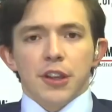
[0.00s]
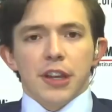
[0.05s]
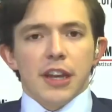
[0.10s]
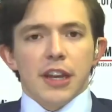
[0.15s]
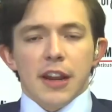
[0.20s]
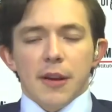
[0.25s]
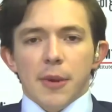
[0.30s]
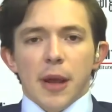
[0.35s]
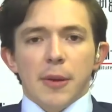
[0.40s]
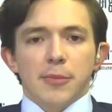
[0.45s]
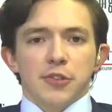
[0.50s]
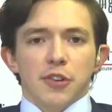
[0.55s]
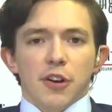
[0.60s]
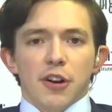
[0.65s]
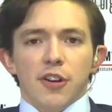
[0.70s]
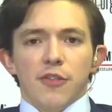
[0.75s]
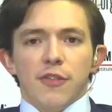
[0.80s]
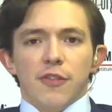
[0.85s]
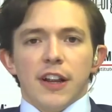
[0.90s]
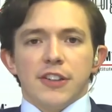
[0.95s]
And I'm, I'm sorry
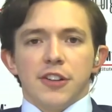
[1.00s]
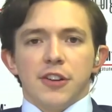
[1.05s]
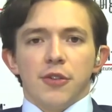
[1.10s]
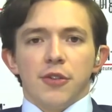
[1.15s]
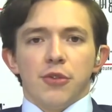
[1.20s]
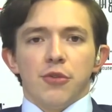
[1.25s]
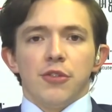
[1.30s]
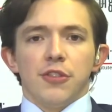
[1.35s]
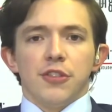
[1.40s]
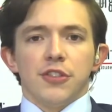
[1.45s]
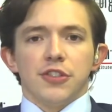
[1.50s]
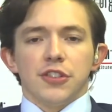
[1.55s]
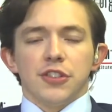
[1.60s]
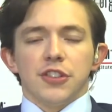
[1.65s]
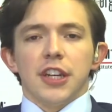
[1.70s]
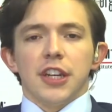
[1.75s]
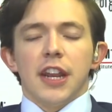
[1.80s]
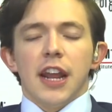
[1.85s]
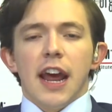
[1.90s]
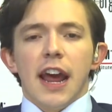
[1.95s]
you've had to go through this,
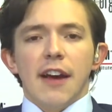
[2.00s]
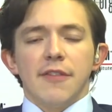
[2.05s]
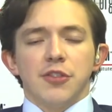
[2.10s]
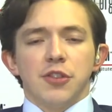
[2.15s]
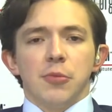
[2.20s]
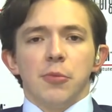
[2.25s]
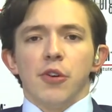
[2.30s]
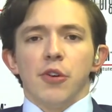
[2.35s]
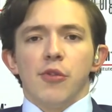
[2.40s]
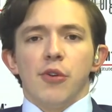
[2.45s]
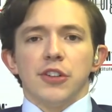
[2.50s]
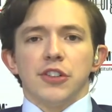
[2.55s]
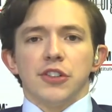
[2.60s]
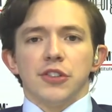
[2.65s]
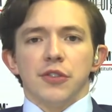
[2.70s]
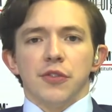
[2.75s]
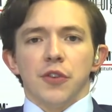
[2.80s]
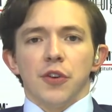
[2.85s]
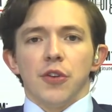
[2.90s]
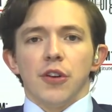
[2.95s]
Justine. I have two more questions
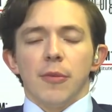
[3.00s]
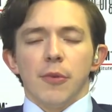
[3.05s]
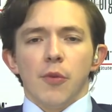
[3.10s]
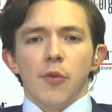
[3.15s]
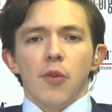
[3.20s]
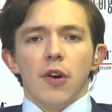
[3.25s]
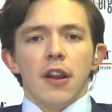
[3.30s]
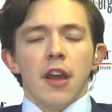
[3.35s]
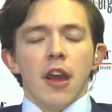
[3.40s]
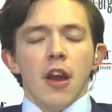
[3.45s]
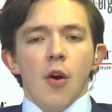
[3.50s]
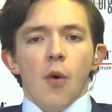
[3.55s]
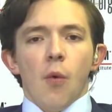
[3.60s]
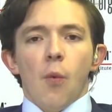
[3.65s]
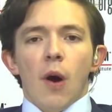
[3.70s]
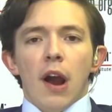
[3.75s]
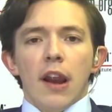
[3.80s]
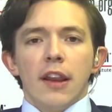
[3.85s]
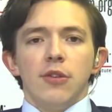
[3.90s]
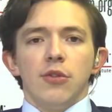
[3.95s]
for you. Number one,
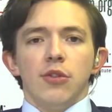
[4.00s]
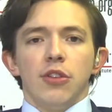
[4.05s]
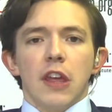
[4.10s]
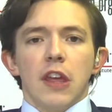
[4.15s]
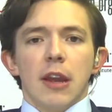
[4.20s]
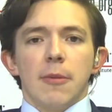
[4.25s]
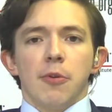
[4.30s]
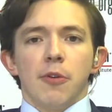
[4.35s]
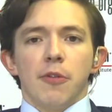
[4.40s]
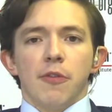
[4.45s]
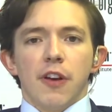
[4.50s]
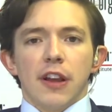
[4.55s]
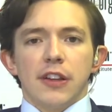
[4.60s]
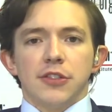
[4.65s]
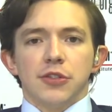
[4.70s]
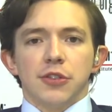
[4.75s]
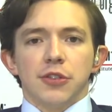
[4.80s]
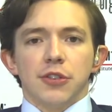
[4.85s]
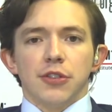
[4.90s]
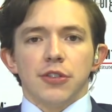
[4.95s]
why do you think
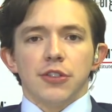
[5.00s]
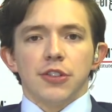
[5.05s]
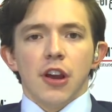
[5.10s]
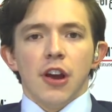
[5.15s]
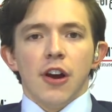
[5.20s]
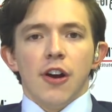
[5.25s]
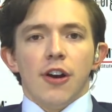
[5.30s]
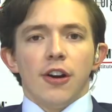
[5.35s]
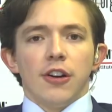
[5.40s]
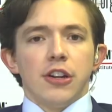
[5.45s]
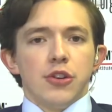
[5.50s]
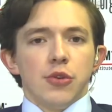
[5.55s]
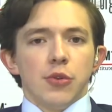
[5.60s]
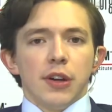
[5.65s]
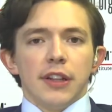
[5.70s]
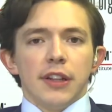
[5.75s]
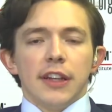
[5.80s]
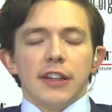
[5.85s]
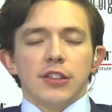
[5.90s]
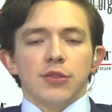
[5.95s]
professors are doing
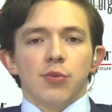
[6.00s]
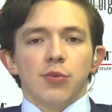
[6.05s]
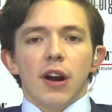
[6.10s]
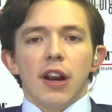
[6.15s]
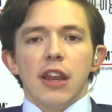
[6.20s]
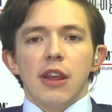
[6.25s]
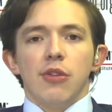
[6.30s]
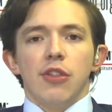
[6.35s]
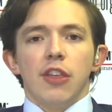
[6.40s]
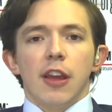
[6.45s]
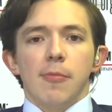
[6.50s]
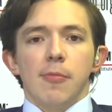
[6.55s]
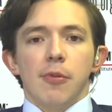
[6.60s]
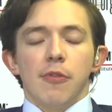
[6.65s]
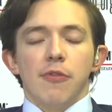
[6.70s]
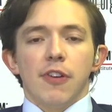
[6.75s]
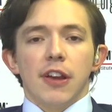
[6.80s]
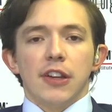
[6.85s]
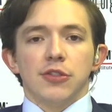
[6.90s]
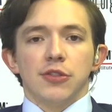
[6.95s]
this? Why do you think
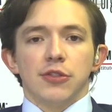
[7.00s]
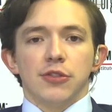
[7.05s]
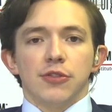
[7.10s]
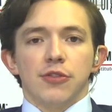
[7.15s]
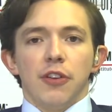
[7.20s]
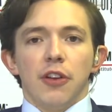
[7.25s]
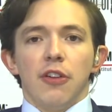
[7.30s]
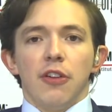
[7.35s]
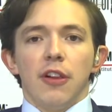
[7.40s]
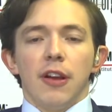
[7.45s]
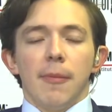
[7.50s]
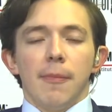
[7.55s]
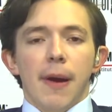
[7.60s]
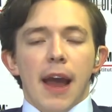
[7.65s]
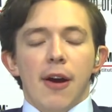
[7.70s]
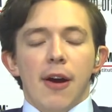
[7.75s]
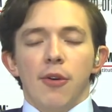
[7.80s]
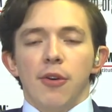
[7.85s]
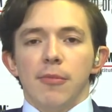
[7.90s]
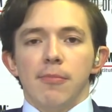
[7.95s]
professors feel
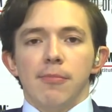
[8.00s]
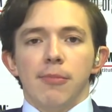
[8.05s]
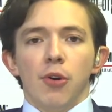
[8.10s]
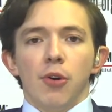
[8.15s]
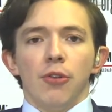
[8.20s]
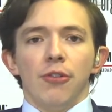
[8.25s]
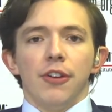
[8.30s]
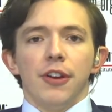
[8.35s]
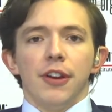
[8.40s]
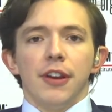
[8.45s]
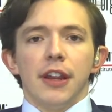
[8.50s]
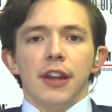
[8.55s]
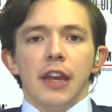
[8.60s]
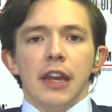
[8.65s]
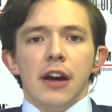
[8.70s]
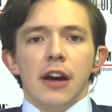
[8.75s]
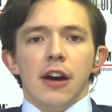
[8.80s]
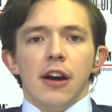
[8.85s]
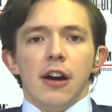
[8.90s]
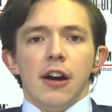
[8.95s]
empowered, emboldened,
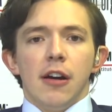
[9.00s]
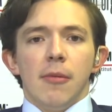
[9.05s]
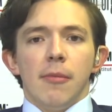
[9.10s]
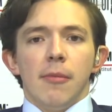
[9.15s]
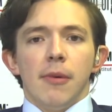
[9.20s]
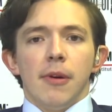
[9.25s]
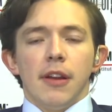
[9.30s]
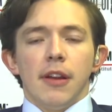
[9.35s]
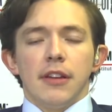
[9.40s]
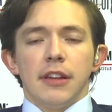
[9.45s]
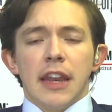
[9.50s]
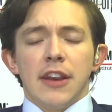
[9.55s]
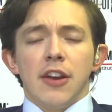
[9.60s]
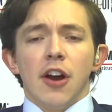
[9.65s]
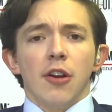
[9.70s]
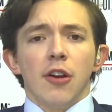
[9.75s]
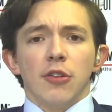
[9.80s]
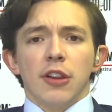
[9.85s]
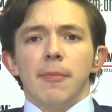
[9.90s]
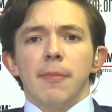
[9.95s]
um, and not
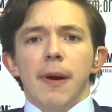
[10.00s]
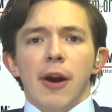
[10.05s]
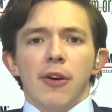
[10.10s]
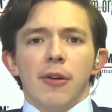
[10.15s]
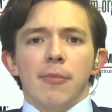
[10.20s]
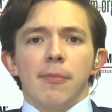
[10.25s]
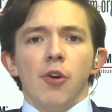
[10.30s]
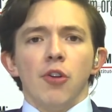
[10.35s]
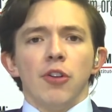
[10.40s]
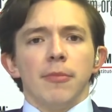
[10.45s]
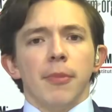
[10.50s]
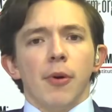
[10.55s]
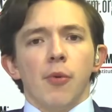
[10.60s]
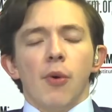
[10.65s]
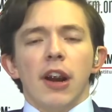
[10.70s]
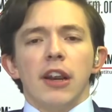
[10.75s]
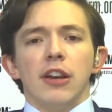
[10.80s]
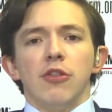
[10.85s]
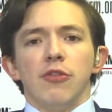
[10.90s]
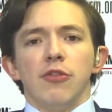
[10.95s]
only empowered, emboldened, but why
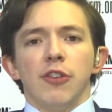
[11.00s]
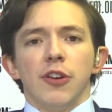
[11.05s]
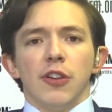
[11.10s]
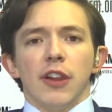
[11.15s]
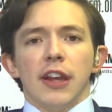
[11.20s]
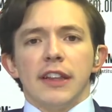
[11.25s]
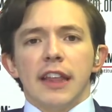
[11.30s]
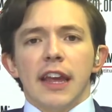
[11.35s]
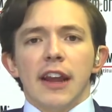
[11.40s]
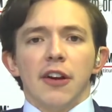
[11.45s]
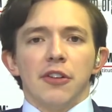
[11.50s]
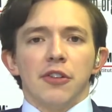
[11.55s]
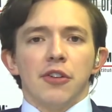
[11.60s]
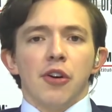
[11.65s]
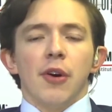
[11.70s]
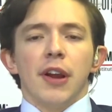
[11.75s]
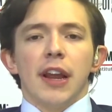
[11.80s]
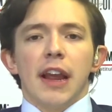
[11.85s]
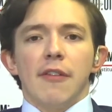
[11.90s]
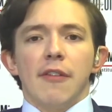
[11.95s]
do you feel like they are
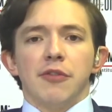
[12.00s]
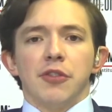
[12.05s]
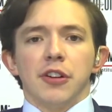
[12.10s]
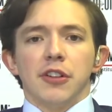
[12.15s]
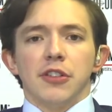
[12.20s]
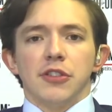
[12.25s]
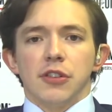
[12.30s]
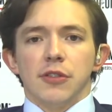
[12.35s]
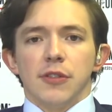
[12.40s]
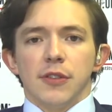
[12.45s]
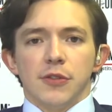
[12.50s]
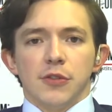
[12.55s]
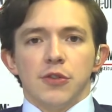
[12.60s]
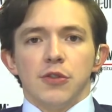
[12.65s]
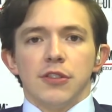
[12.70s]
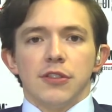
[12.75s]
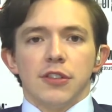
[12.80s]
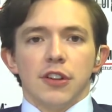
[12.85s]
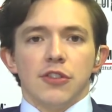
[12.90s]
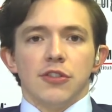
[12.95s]
going after conservative
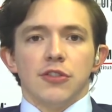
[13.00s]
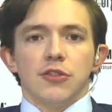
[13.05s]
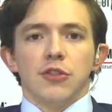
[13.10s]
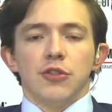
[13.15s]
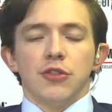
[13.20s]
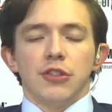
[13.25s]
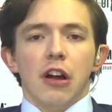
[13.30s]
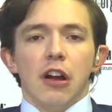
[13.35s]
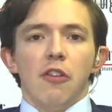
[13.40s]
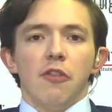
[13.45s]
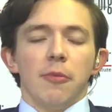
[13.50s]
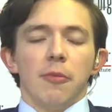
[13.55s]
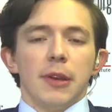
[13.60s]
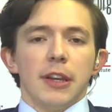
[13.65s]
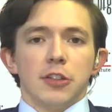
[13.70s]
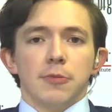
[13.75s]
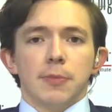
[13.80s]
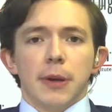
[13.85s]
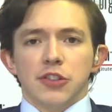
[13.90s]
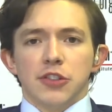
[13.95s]
students such as yourself? I mean,
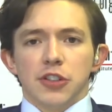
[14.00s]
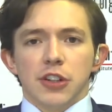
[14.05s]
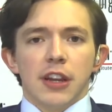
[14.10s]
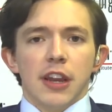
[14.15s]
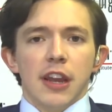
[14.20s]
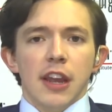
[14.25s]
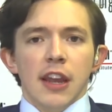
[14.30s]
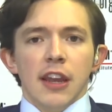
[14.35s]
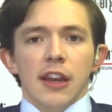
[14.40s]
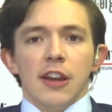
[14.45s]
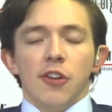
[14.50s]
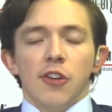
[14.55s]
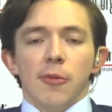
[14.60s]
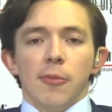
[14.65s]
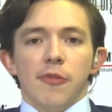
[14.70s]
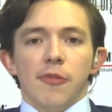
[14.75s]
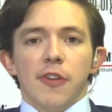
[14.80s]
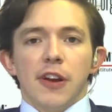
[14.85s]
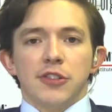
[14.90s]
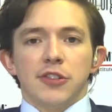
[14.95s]
especially you know the
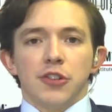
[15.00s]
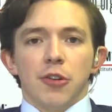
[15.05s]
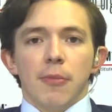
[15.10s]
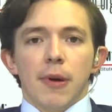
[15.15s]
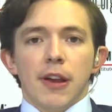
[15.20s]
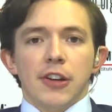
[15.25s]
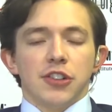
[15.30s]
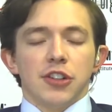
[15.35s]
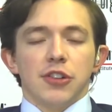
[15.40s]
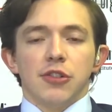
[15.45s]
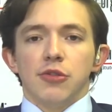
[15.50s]
professor you mentioned who